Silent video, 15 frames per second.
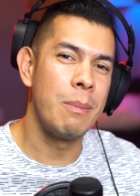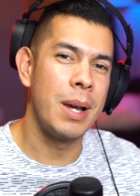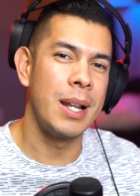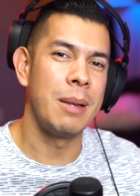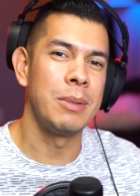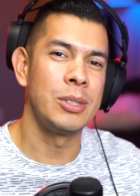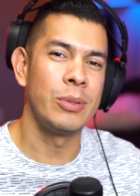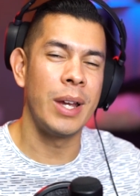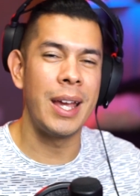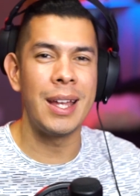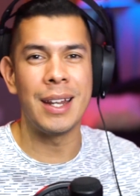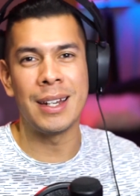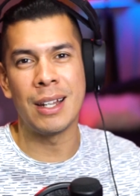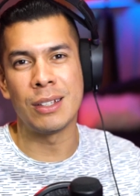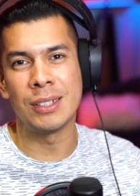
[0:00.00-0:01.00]
My name is
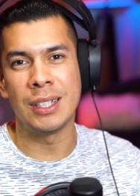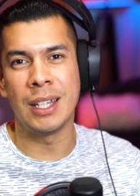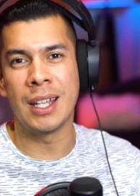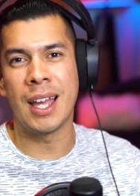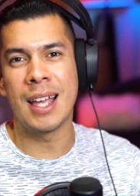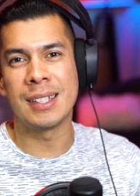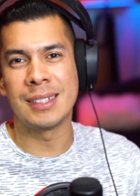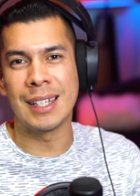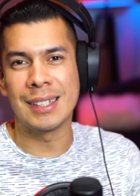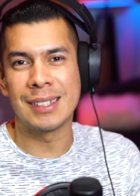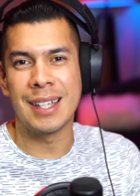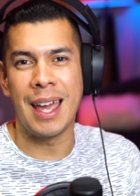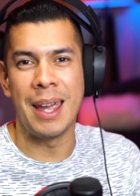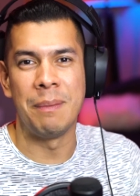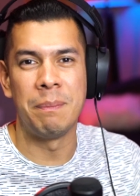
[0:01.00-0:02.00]
Red, and I'll see you guys next
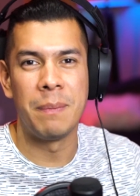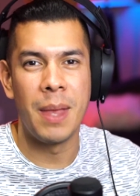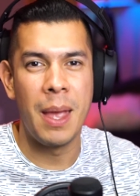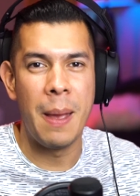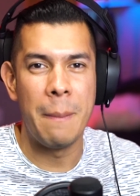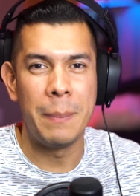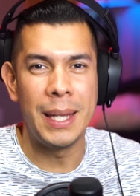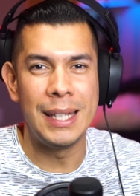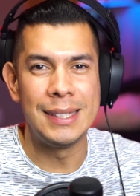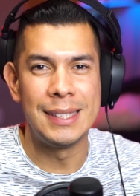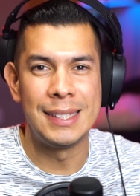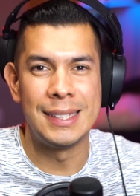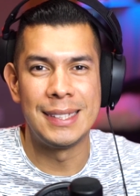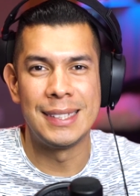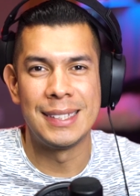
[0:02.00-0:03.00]
time.
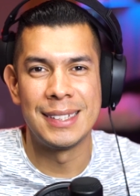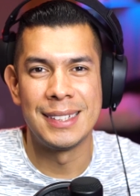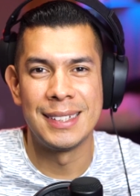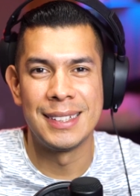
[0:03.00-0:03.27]
Peace.